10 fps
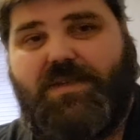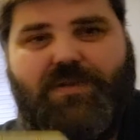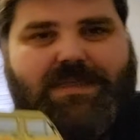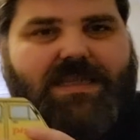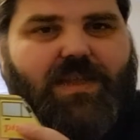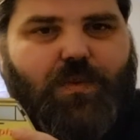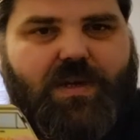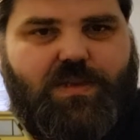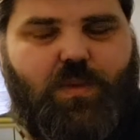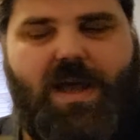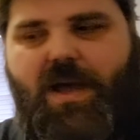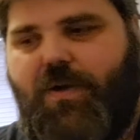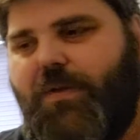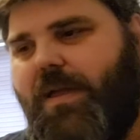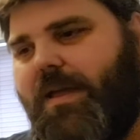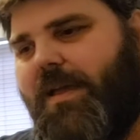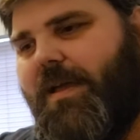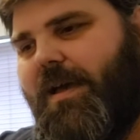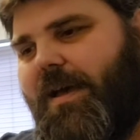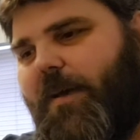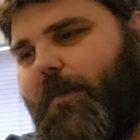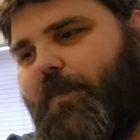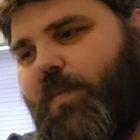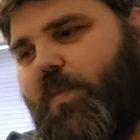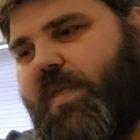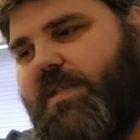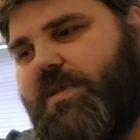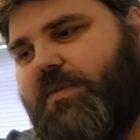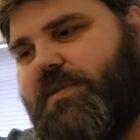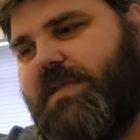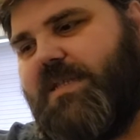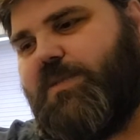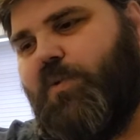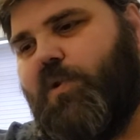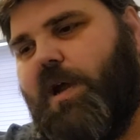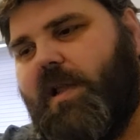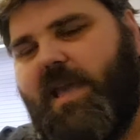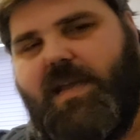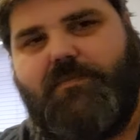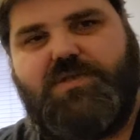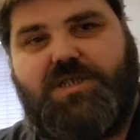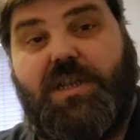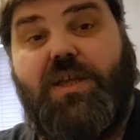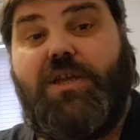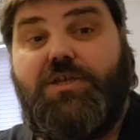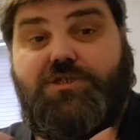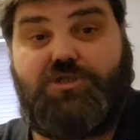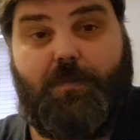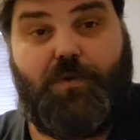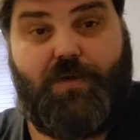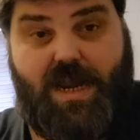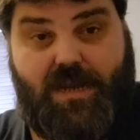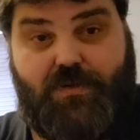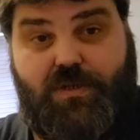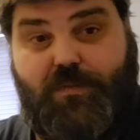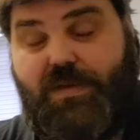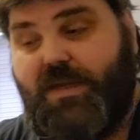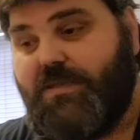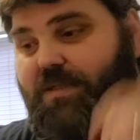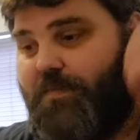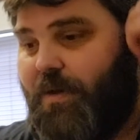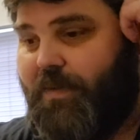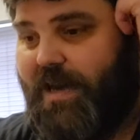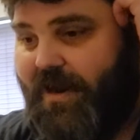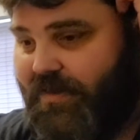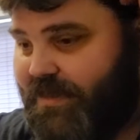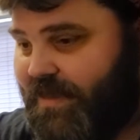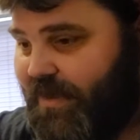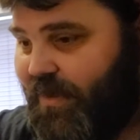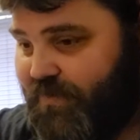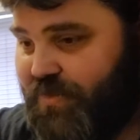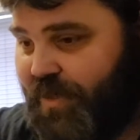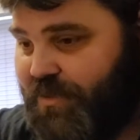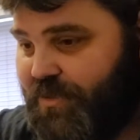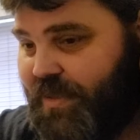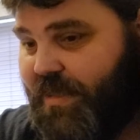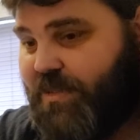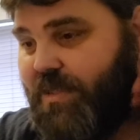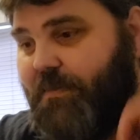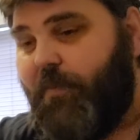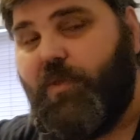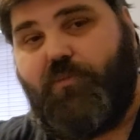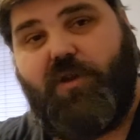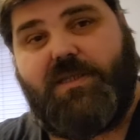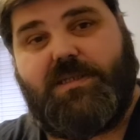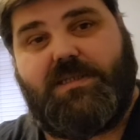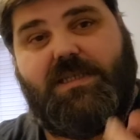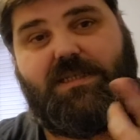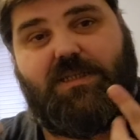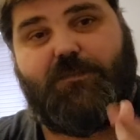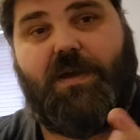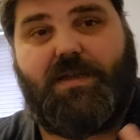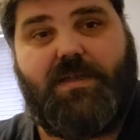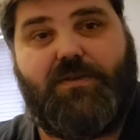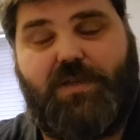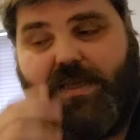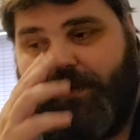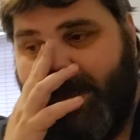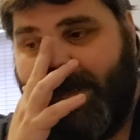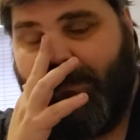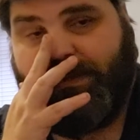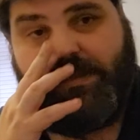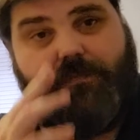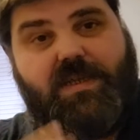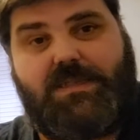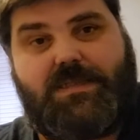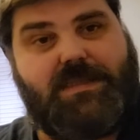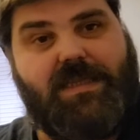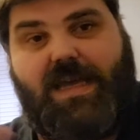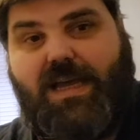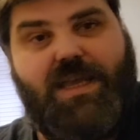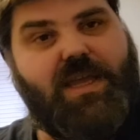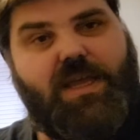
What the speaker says: There is another one as well, where they do a small arcade machine. Shop around, because of the popularity of Stranger Things at the moment. The prices of these are spiking on eBay and Amazon, places like that.